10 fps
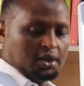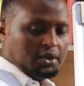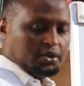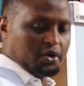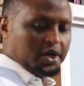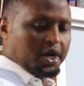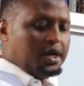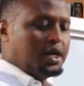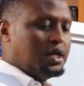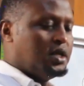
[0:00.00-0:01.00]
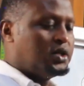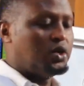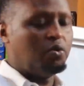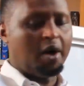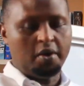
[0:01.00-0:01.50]
So here the
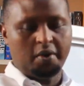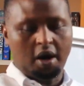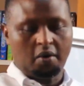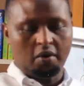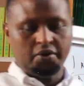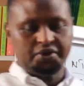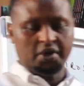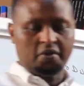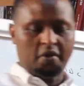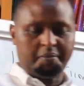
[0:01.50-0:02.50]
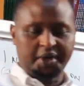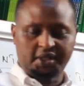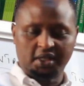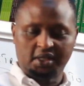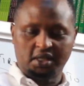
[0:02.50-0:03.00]
reason why we are using
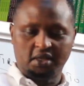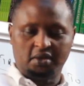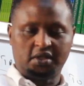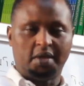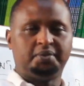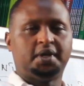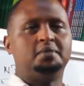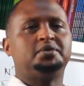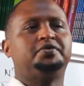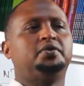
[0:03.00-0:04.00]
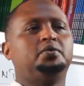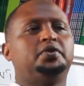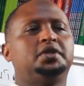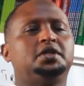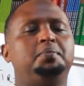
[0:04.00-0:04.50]
compressing signal, sometimes,
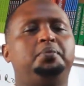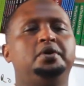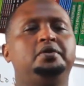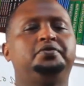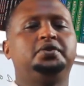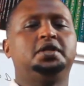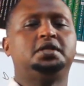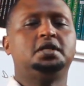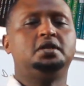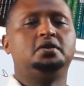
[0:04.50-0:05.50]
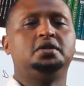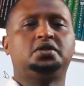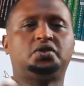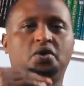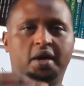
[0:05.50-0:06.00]
for example, if the signal
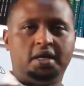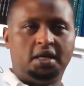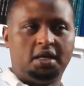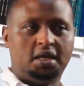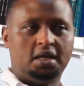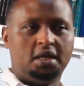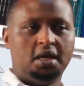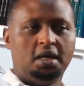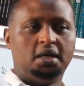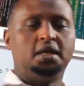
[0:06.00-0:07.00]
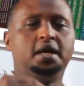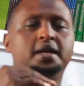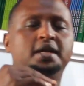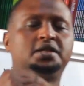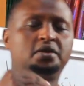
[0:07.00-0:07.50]
is stored in the
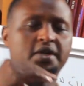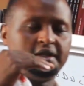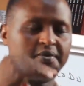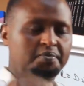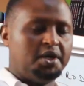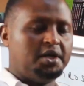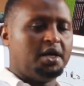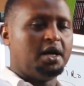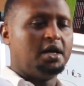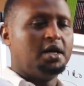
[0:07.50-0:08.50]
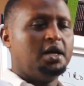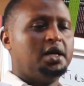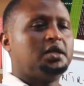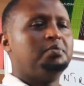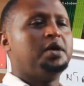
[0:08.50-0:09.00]
any storage media,
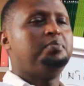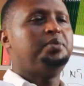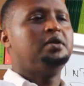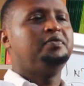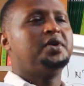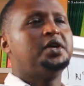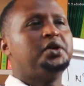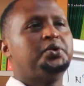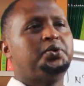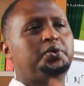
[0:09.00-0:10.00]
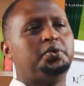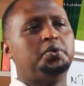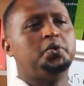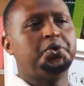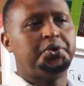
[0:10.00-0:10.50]
it may be very
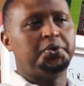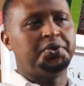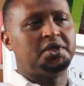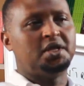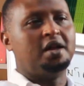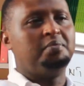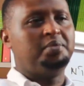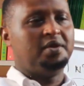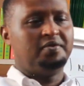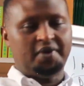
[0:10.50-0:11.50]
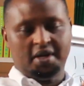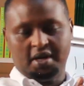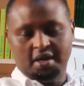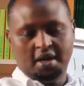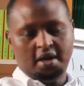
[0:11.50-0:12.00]
huge. It can be
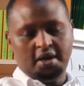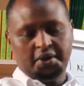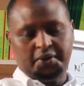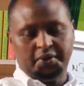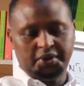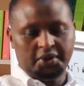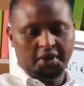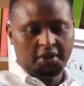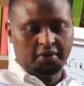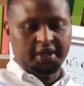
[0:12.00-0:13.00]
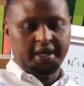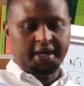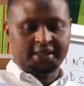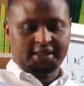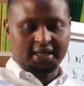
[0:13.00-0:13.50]
very huge to the
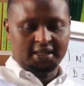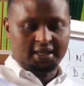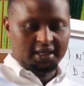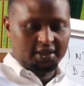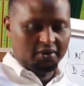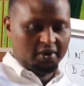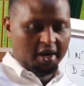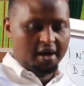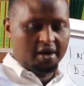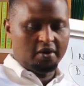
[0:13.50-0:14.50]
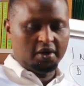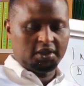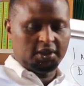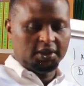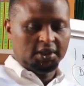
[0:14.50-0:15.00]
extent that you cannot